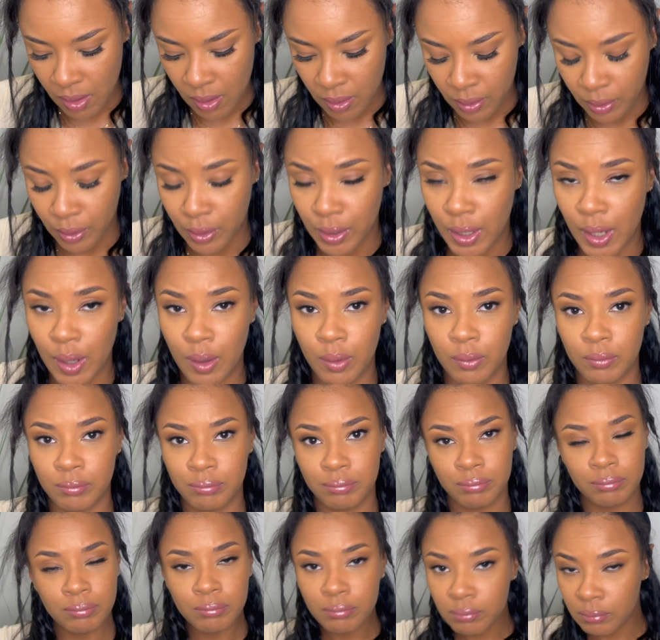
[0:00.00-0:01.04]
you know,
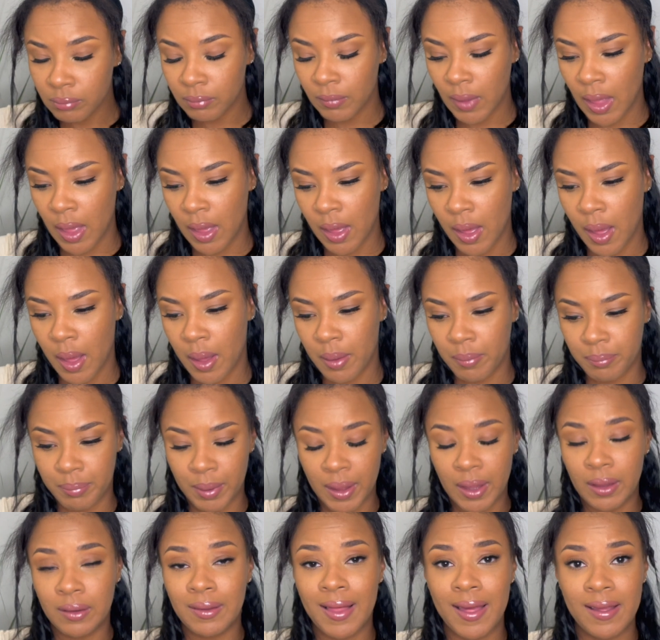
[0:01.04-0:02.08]

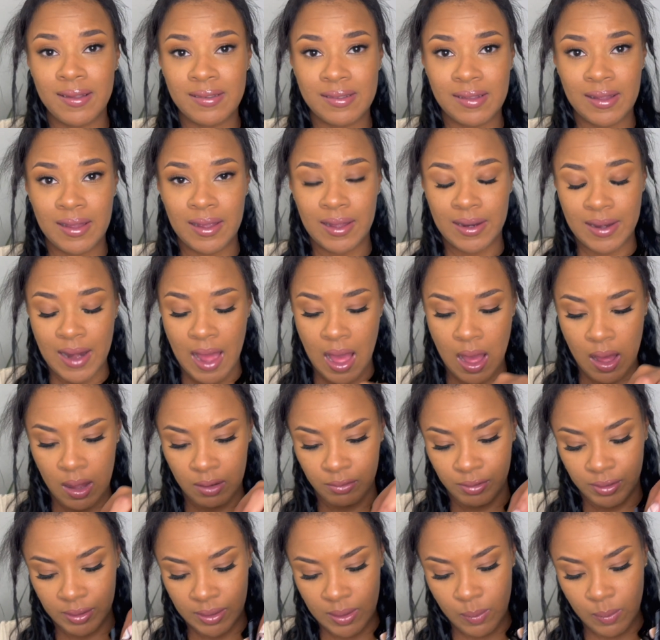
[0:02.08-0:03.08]
being lazy and not really